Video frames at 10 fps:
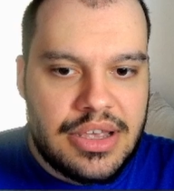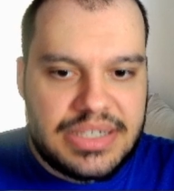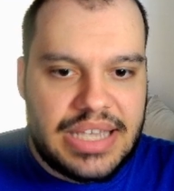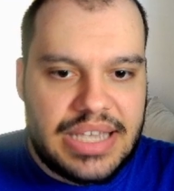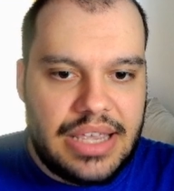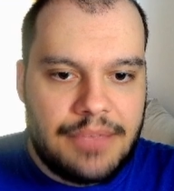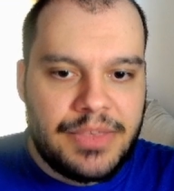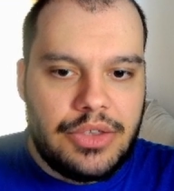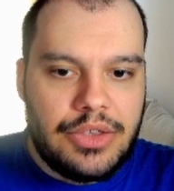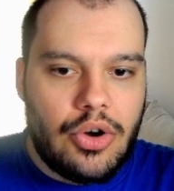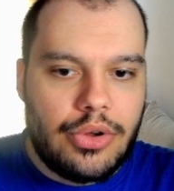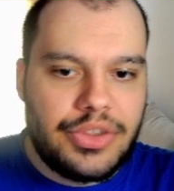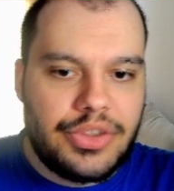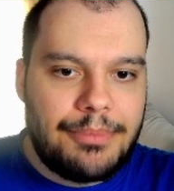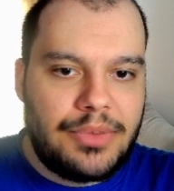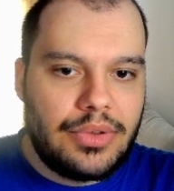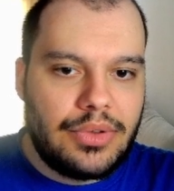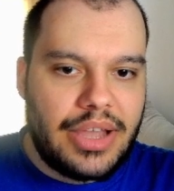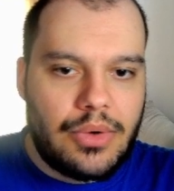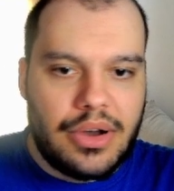Say you hold up to
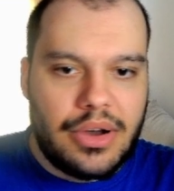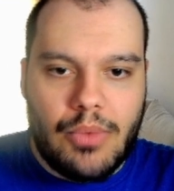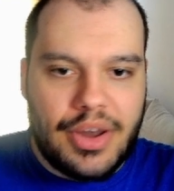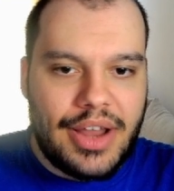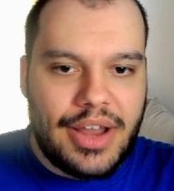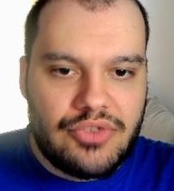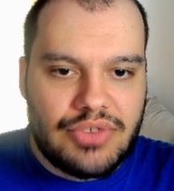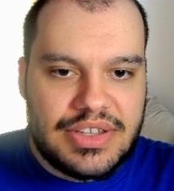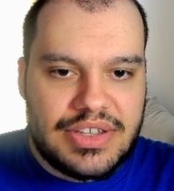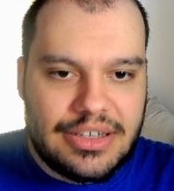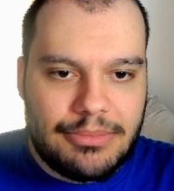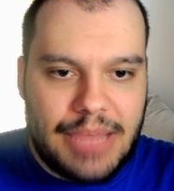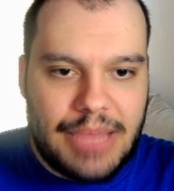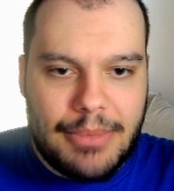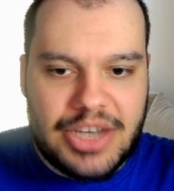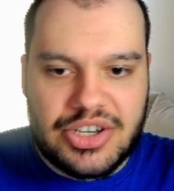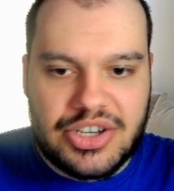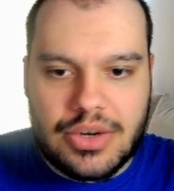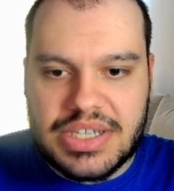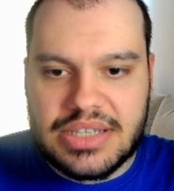like 100 sealed black
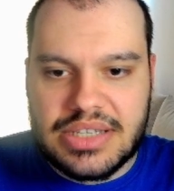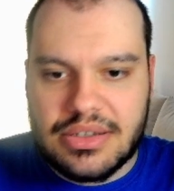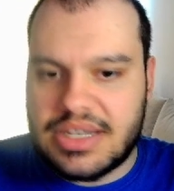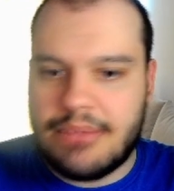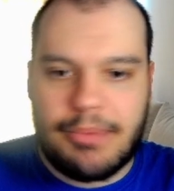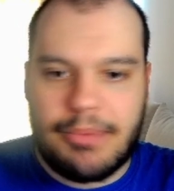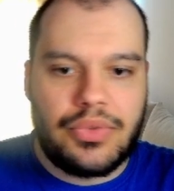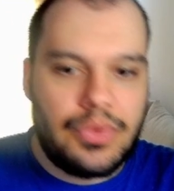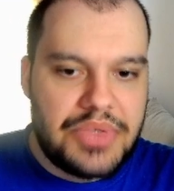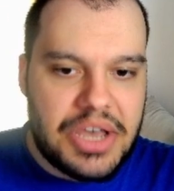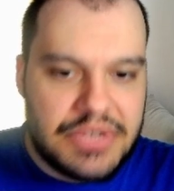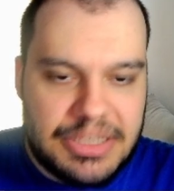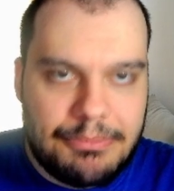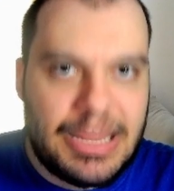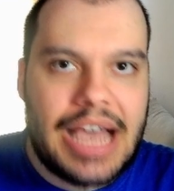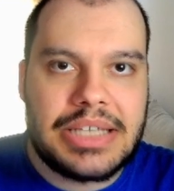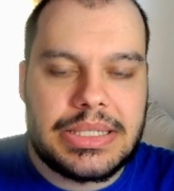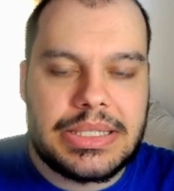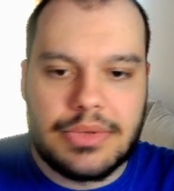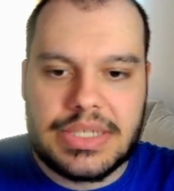magic crystals and about 2000 black
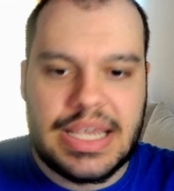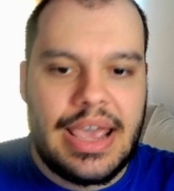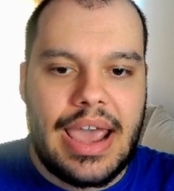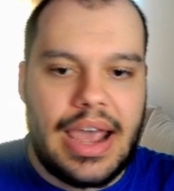stones,